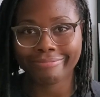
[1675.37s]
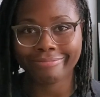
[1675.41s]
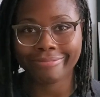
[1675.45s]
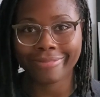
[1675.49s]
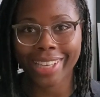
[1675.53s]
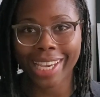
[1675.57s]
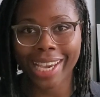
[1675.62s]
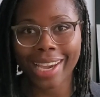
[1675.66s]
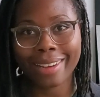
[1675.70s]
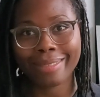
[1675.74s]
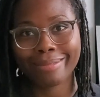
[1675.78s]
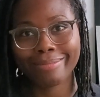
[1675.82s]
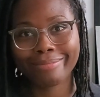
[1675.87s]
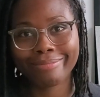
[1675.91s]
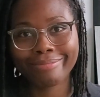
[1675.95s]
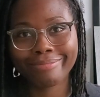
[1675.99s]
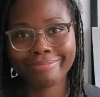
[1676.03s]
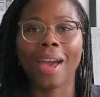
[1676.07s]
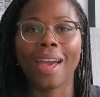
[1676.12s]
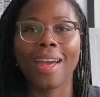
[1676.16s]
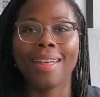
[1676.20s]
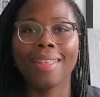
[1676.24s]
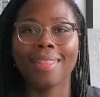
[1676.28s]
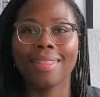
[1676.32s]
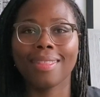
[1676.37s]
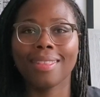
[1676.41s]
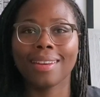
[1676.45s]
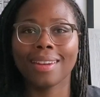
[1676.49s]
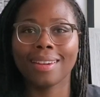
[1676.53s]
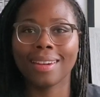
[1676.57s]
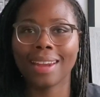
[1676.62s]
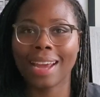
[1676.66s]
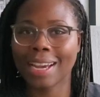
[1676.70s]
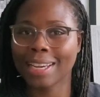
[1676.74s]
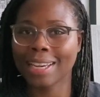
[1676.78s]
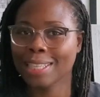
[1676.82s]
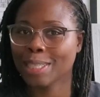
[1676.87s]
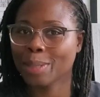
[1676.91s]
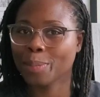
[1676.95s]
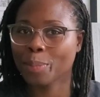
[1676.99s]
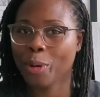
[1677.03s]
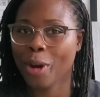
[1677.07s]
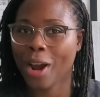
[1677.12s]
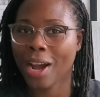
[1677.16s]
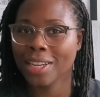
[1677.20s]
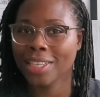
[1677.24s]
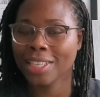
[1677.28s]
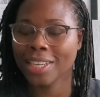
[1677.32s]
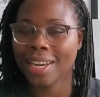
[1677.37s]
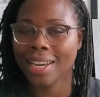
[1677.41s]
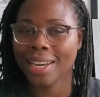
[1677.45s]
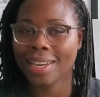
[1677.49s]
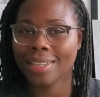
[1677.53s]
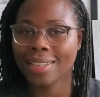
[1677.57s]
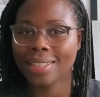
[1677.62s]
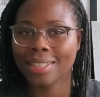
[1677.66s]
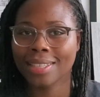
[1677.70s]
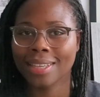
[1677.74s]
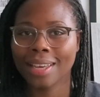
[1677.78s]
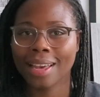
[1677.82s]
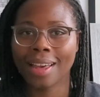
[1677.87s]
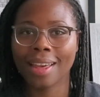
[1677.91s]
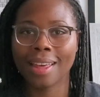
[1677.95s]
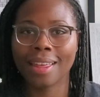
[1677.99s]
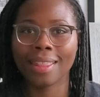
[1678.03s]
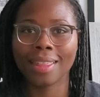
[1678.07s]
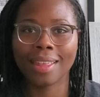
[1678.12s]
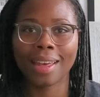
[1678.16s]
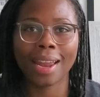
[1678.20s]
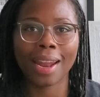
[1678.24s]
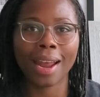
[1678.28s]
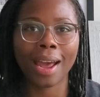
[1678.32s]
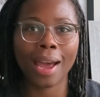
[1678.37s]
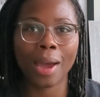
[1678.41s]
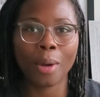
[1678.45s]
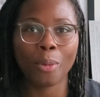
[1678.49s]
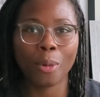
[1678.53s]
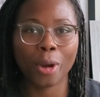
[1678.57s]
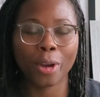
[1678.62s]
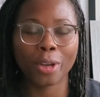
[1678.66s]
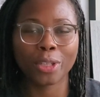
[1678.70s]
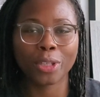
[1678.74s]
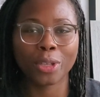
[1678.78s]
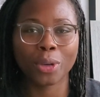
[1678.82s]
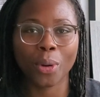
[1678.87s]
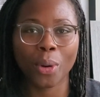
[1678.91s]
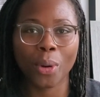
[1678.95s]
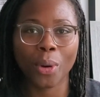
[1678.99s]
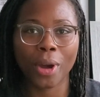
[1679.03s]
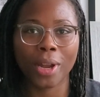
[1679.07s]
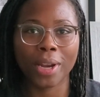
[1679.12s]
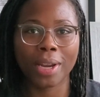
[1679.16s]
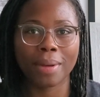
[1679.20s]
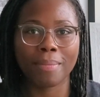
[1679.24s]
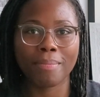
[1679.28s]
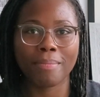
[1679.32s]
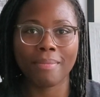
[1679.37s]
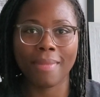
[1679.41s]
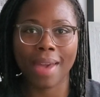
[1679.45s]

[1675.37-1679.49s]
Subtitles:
yeah. The next project that I worked on in